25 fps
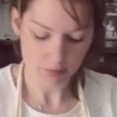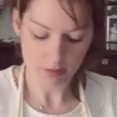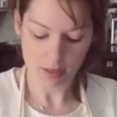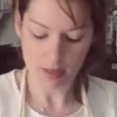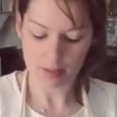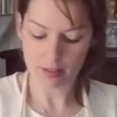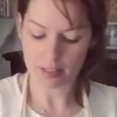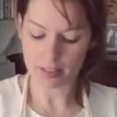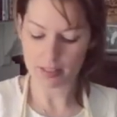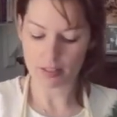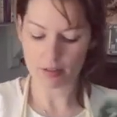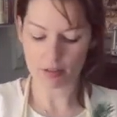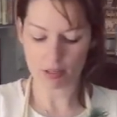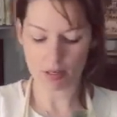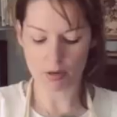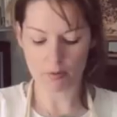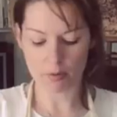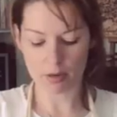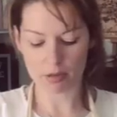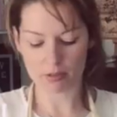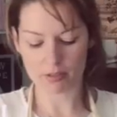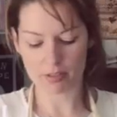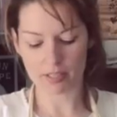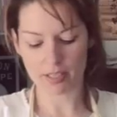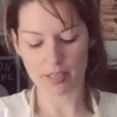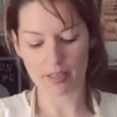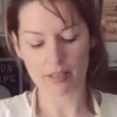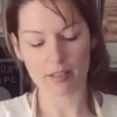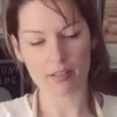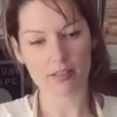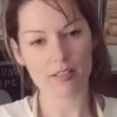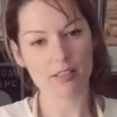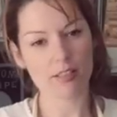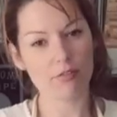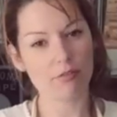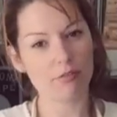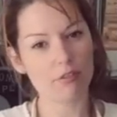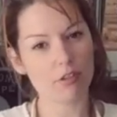I think they'll go well together.
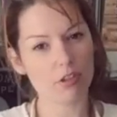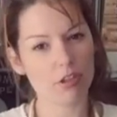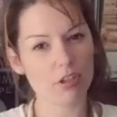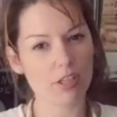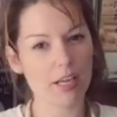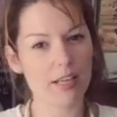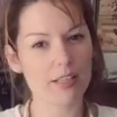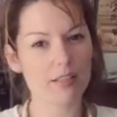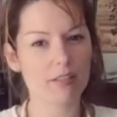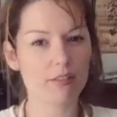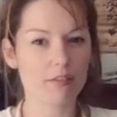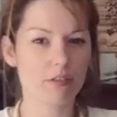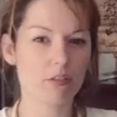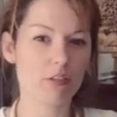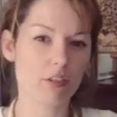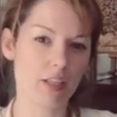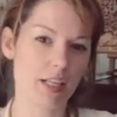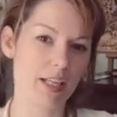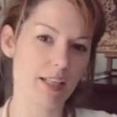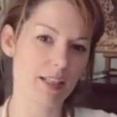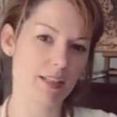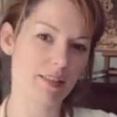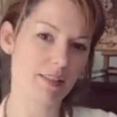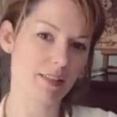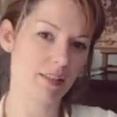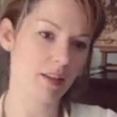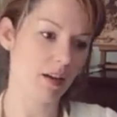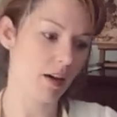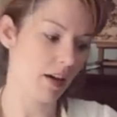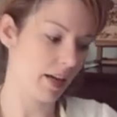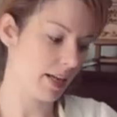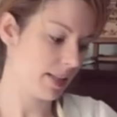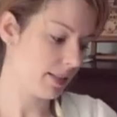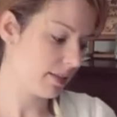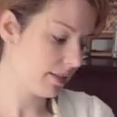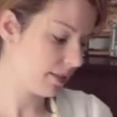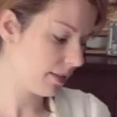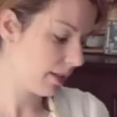Different shades of green. It's
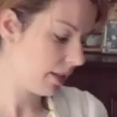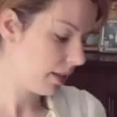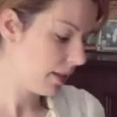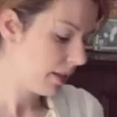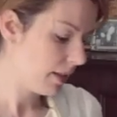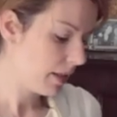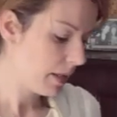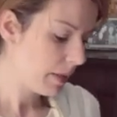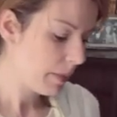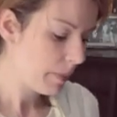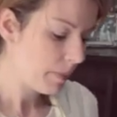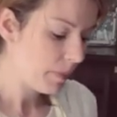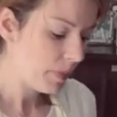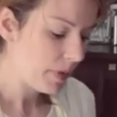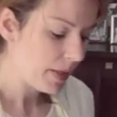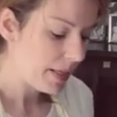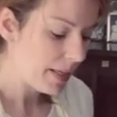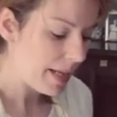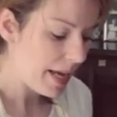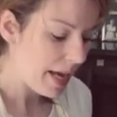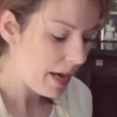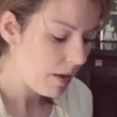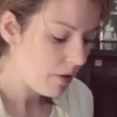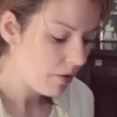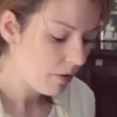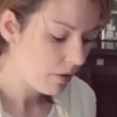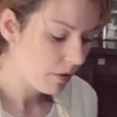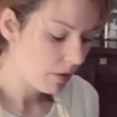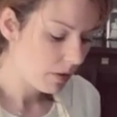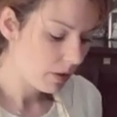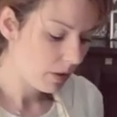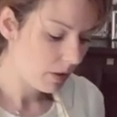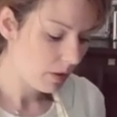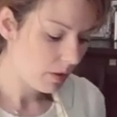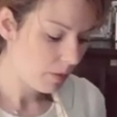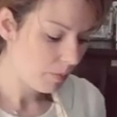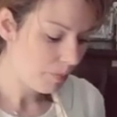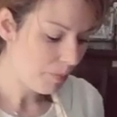nice. Now,
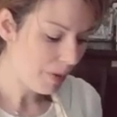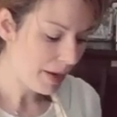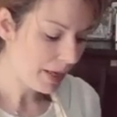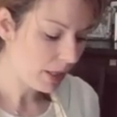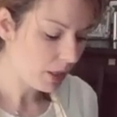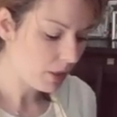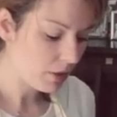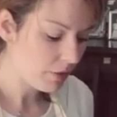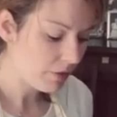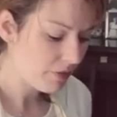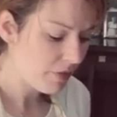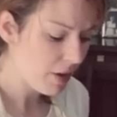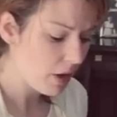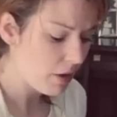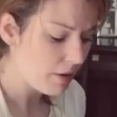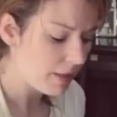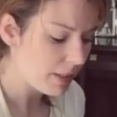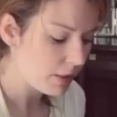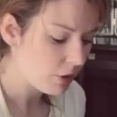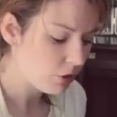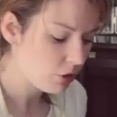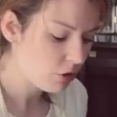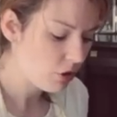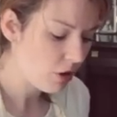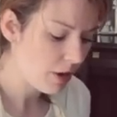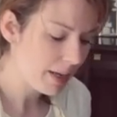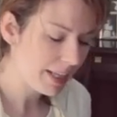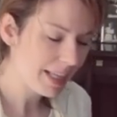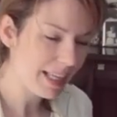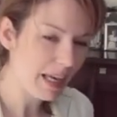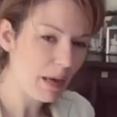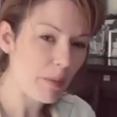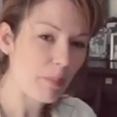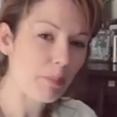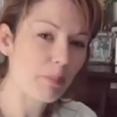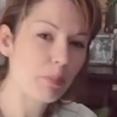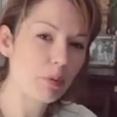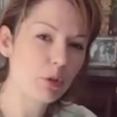picking your foliage, try and
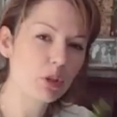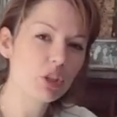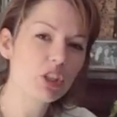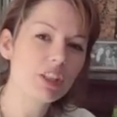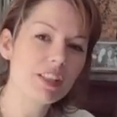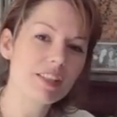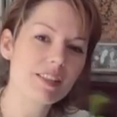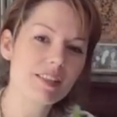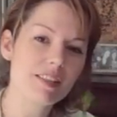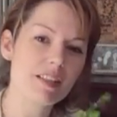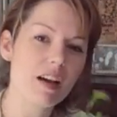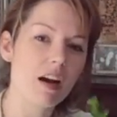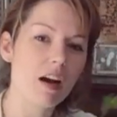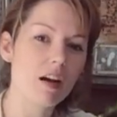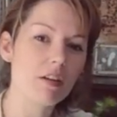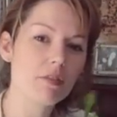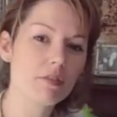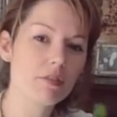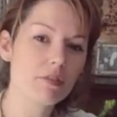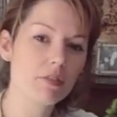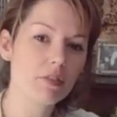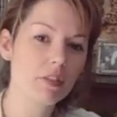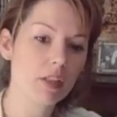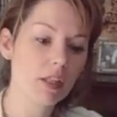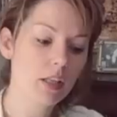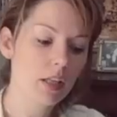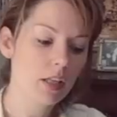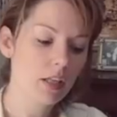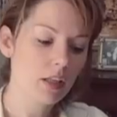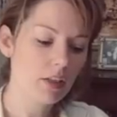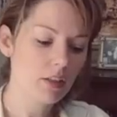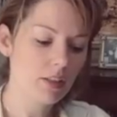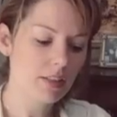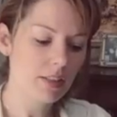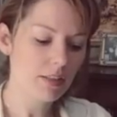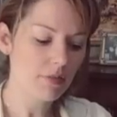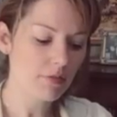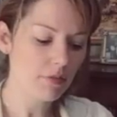get bushy stuff,
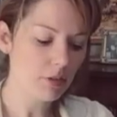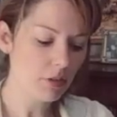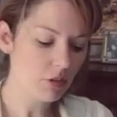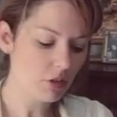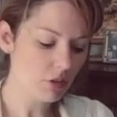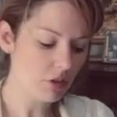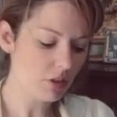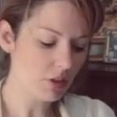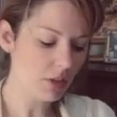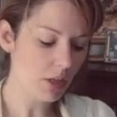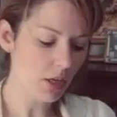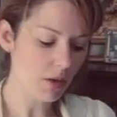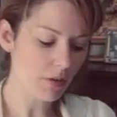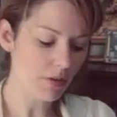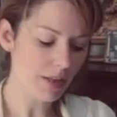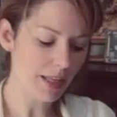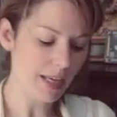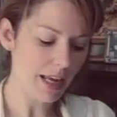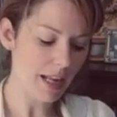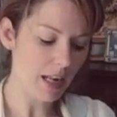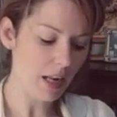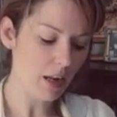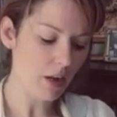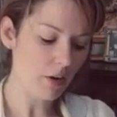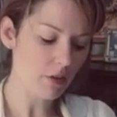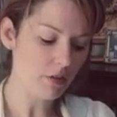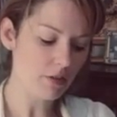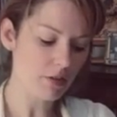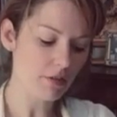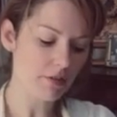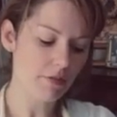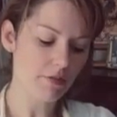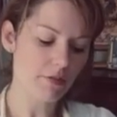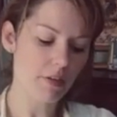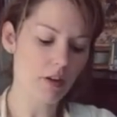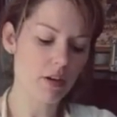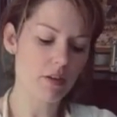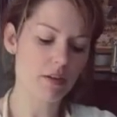because if you just go and get loads
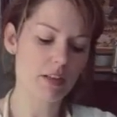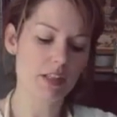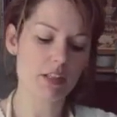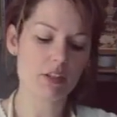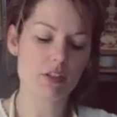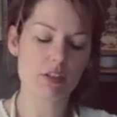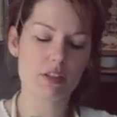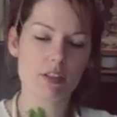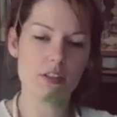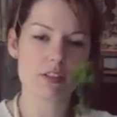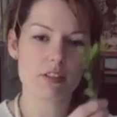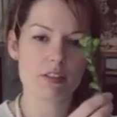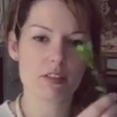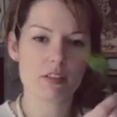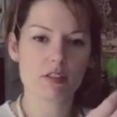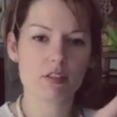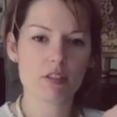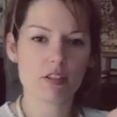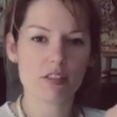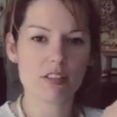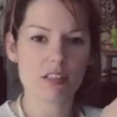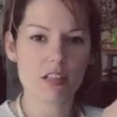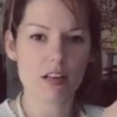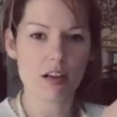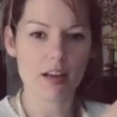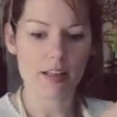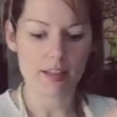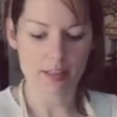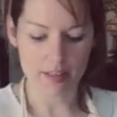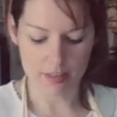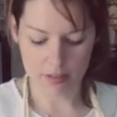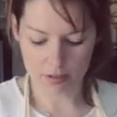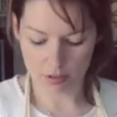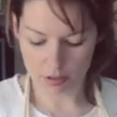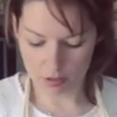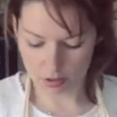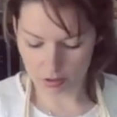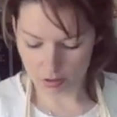of foliage that's just like
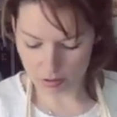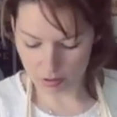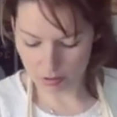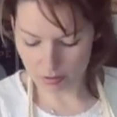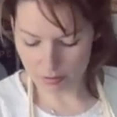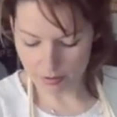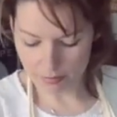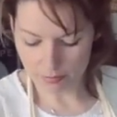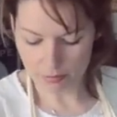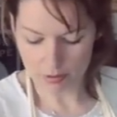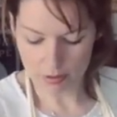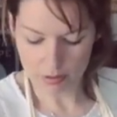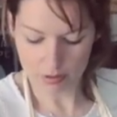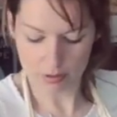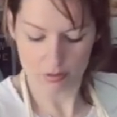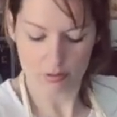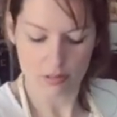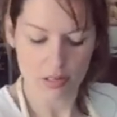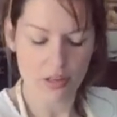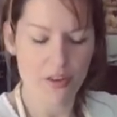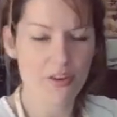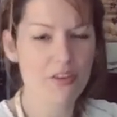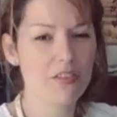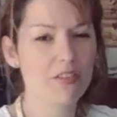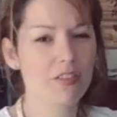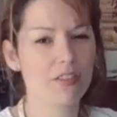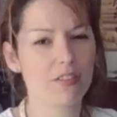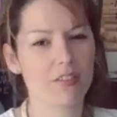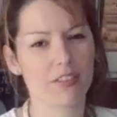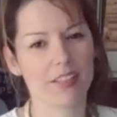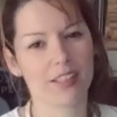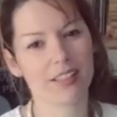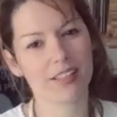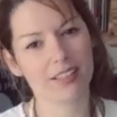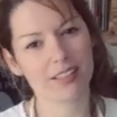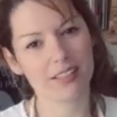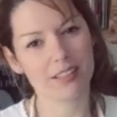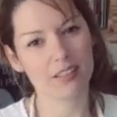this, you're just going to have to do loads of
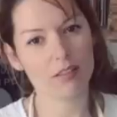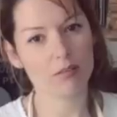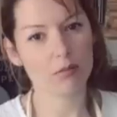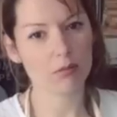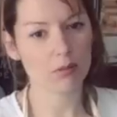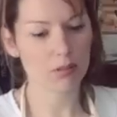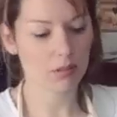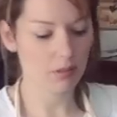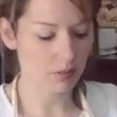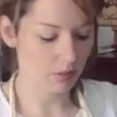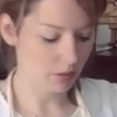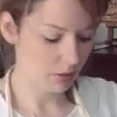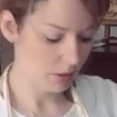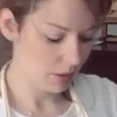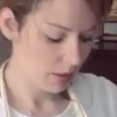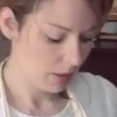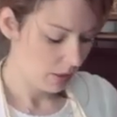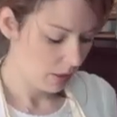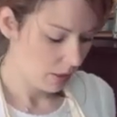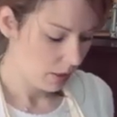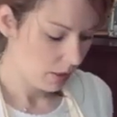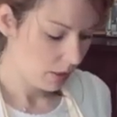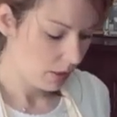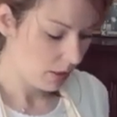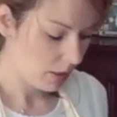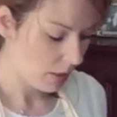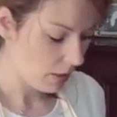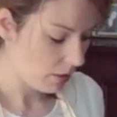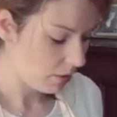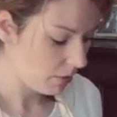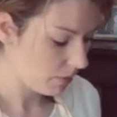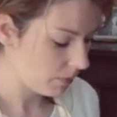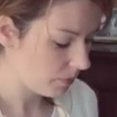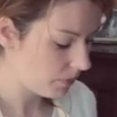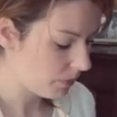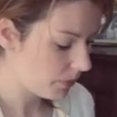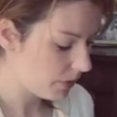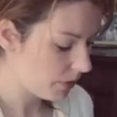it, and you want to, you
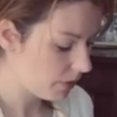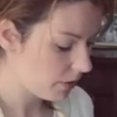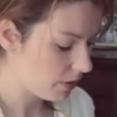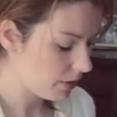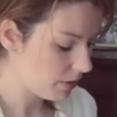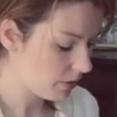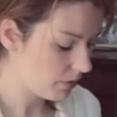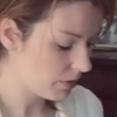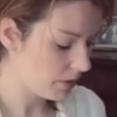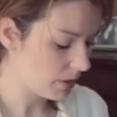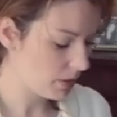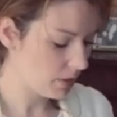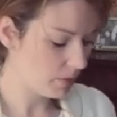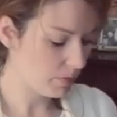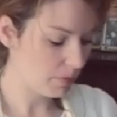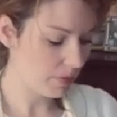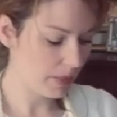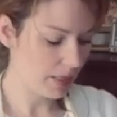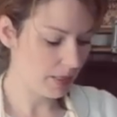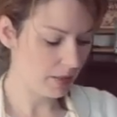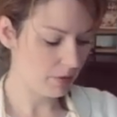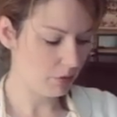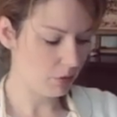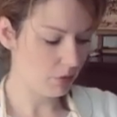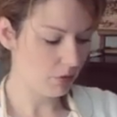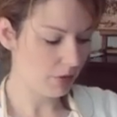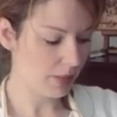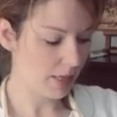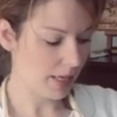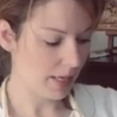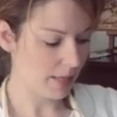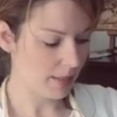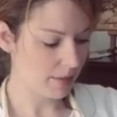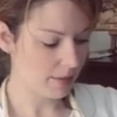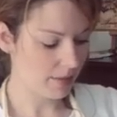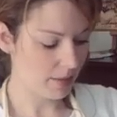don't want it to be here all day.